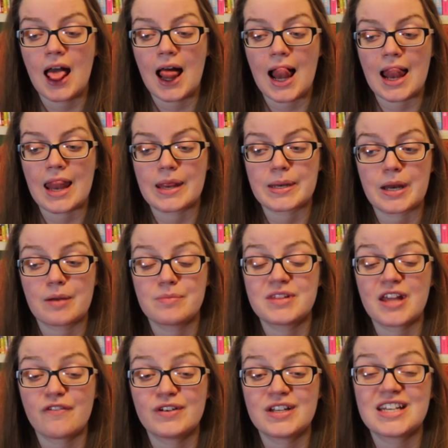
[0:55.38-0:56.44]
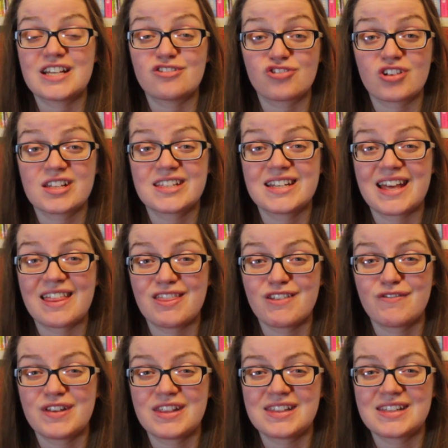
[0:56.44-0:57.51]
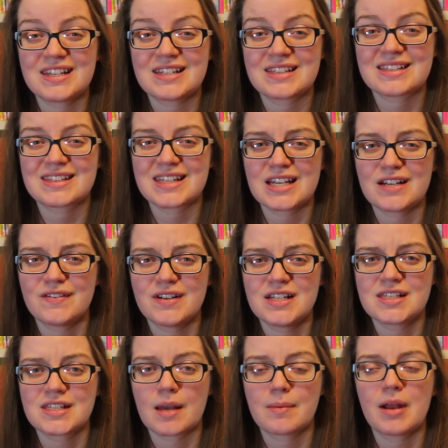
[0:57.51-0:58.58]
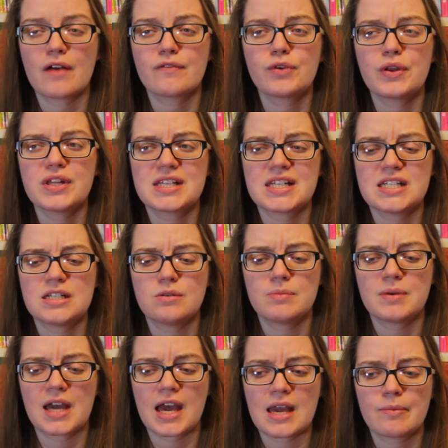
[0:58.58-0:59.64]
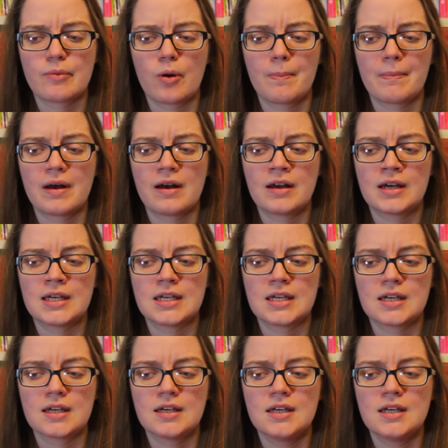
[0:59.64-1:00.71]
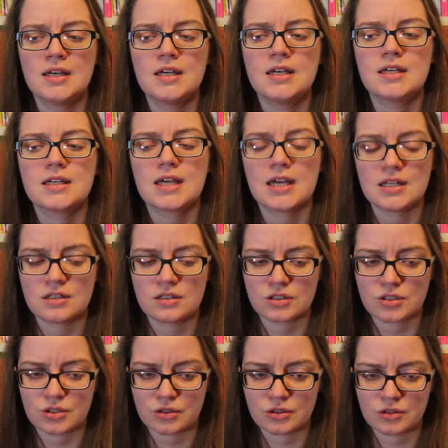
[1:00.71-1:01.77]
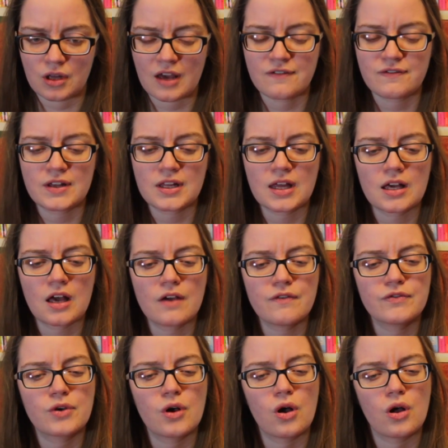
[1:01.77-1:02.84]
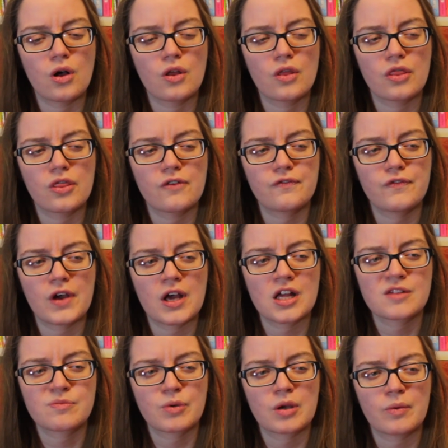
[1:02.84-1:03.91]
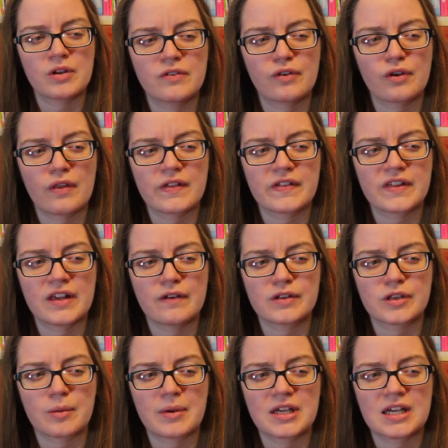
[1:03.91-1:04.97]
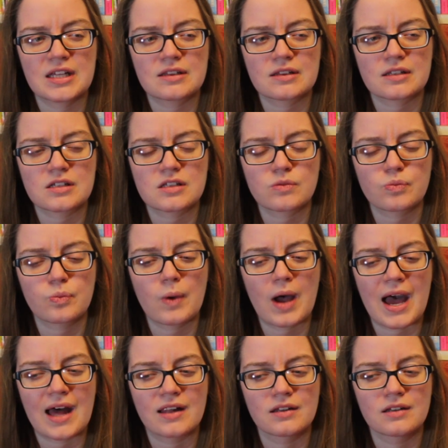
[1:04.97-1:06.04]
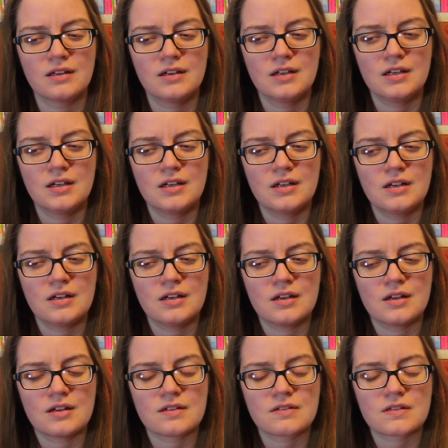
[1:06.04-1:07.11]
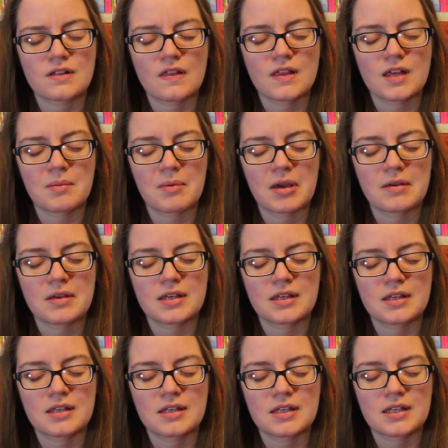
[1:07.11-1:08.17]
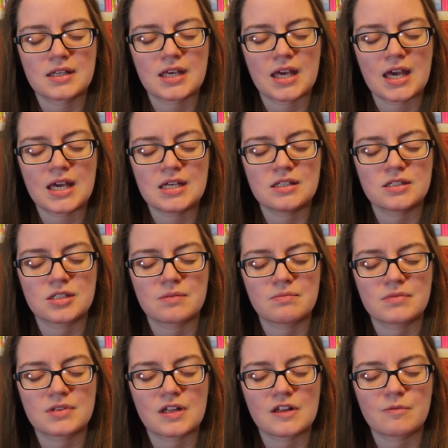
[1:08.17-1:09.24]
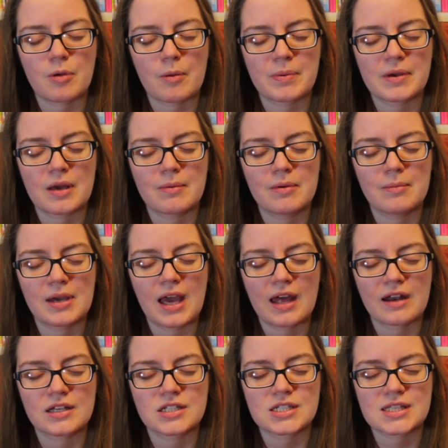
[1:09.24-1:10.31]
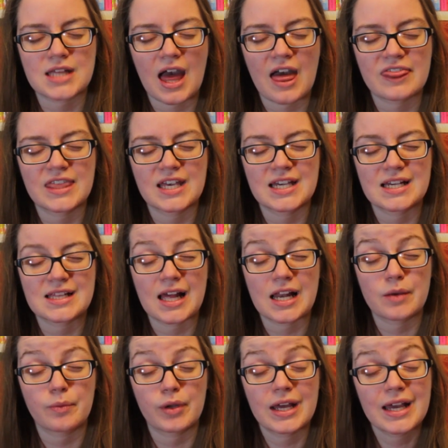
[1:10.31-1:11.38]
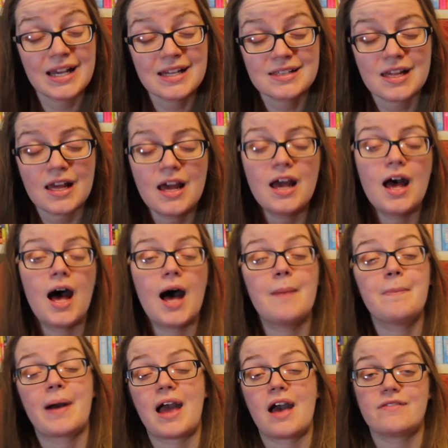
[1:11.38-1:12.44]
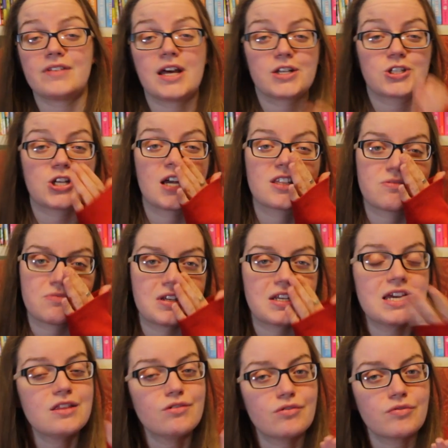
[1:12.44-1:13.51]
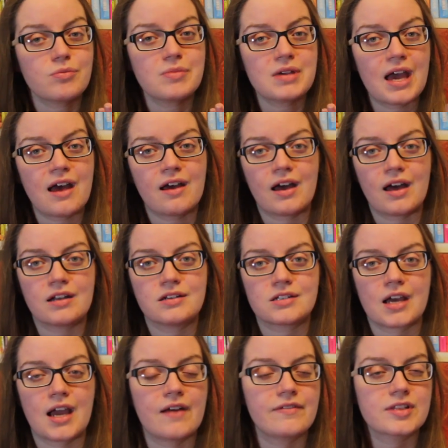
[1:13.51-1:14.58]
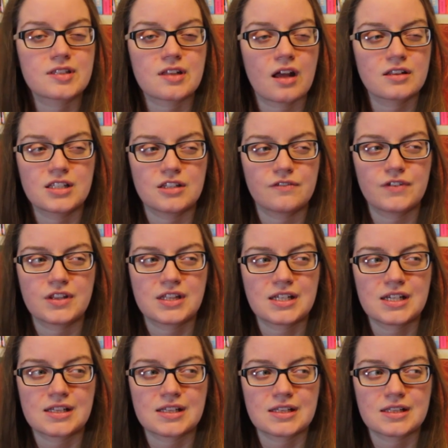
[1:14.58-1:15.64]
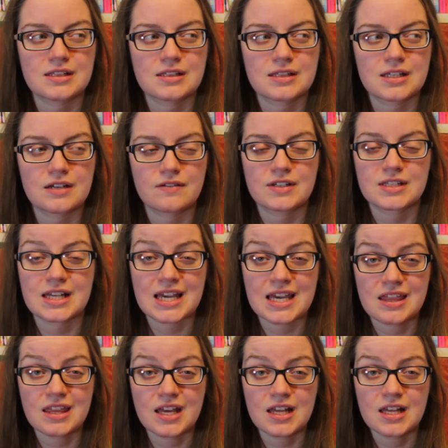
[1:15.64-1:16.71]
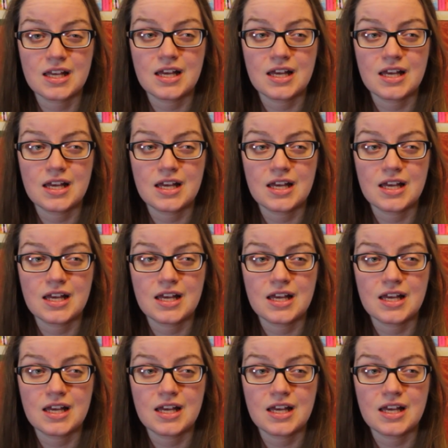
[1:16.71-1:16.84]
And I'm definitely interested in the fifth season series. I mean, I've got The City We Became on my Kindle. I feel like I've got the first book in of her other series on my Kindle as well. Something about Kingdoms is popping up in my head. I just can't think exactly what it is. But I haven't had a chance to read either of them yet, and I haven't started the fifth season series either,